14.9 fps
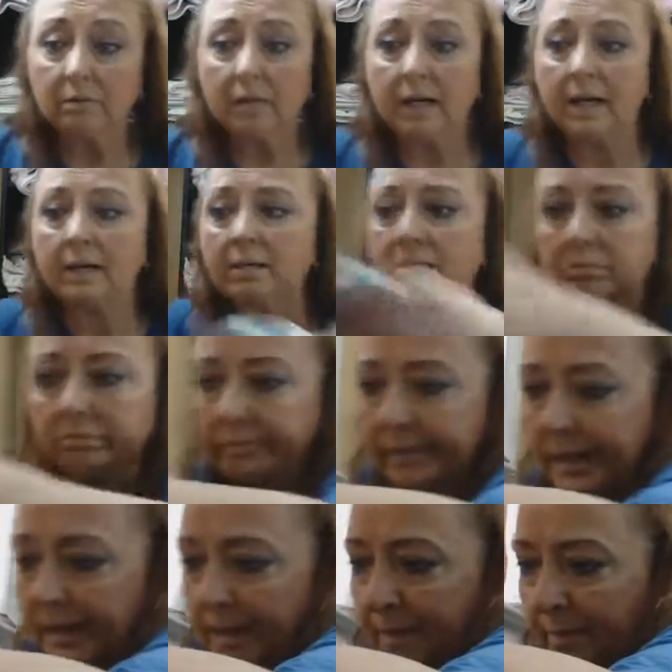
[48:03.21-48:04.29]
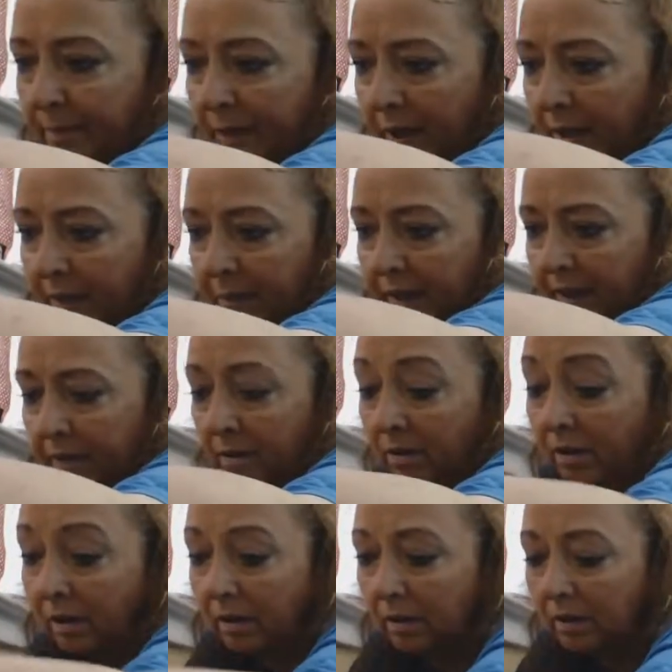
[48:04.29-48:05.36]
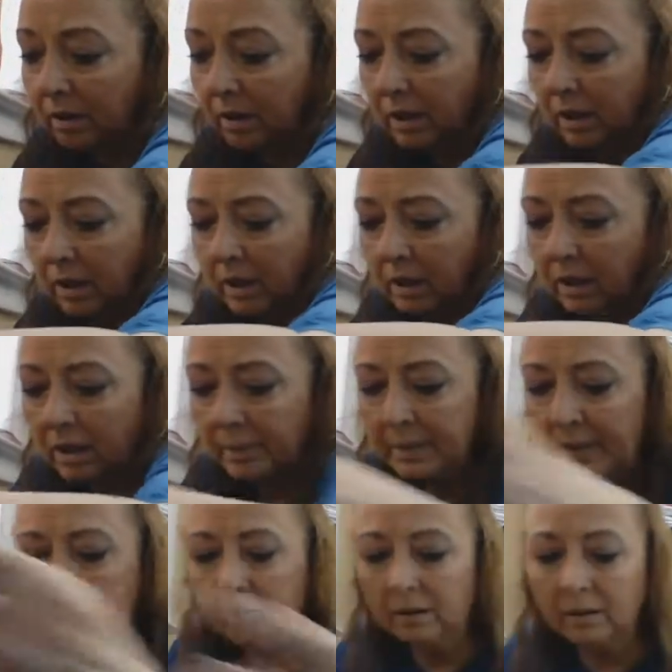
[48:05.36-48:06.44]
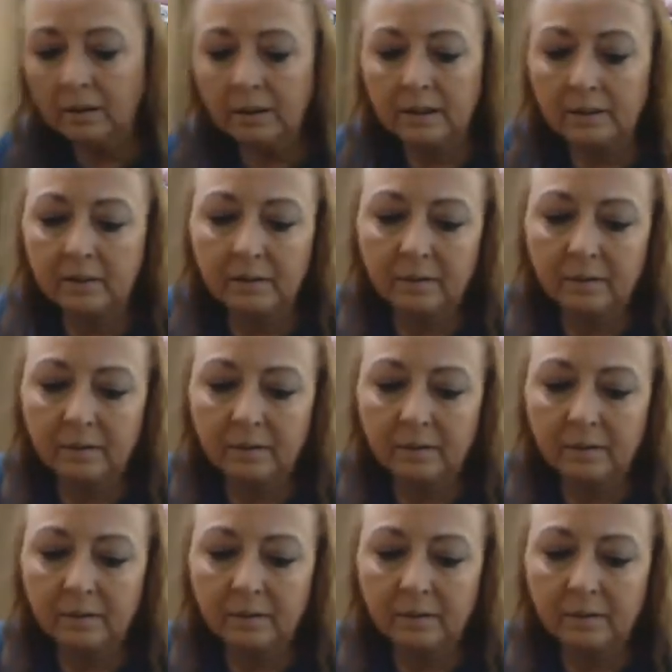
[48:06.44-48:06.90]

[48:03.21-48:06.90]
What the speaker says: I don't, it doesn't bother me at all. I mean, look at